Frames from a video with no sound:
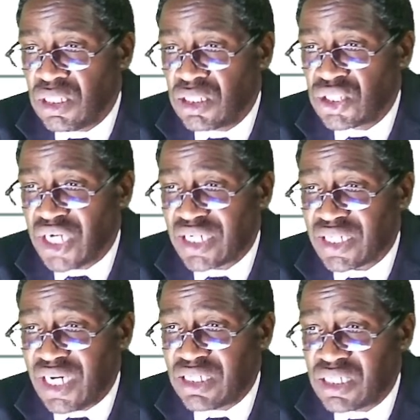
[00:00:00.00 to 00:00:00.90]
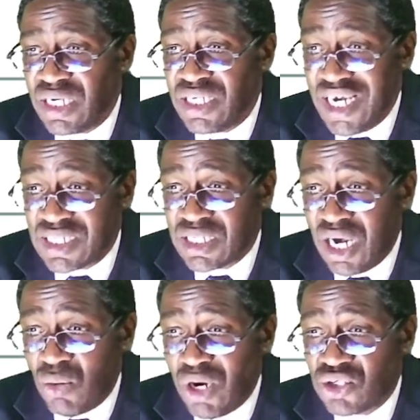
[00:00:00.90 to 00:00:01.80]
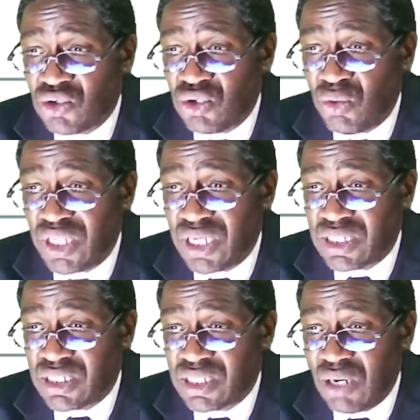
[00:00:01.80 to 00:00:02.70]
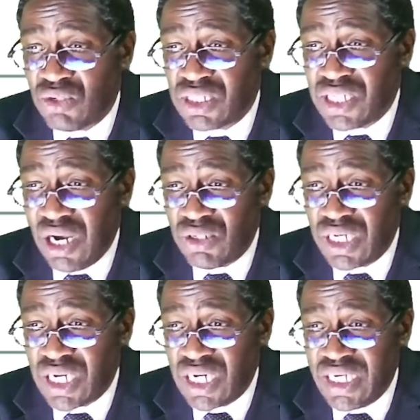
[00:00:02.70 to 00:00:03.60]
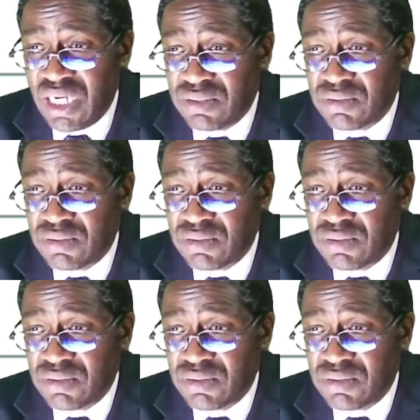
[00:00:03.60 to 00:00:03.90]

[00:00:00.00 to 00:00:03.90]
Chat and say yes. I want to know whether the sound is loud and clear.